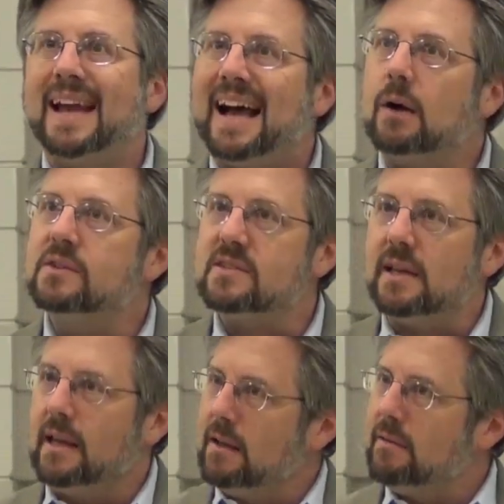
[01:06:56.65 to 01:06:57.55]
now
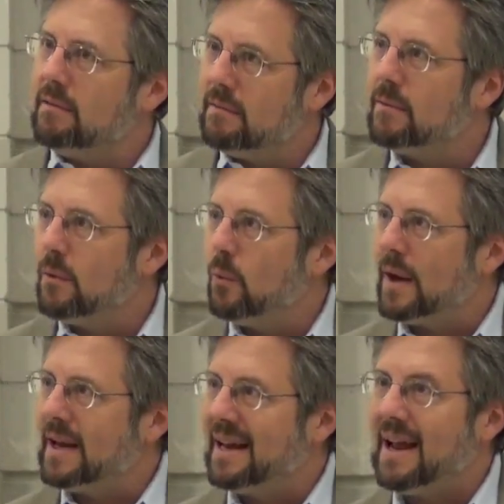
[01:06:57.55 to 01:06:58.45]
see,
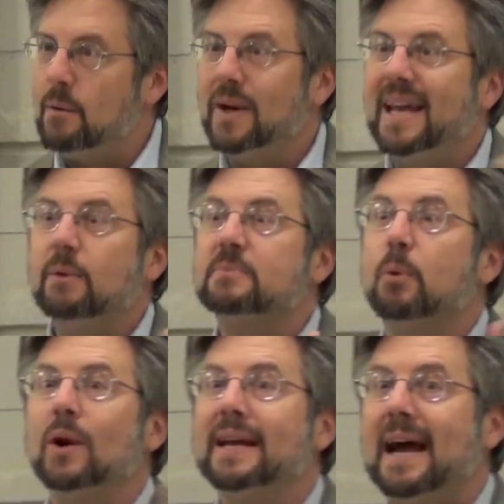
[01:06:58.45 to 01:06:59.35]
and what he was
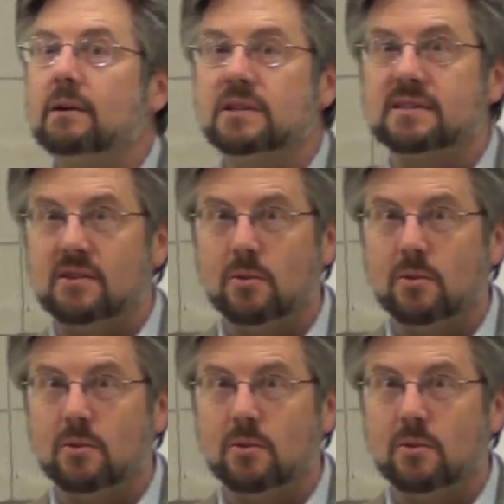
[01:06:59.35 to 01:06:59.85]
pointing out to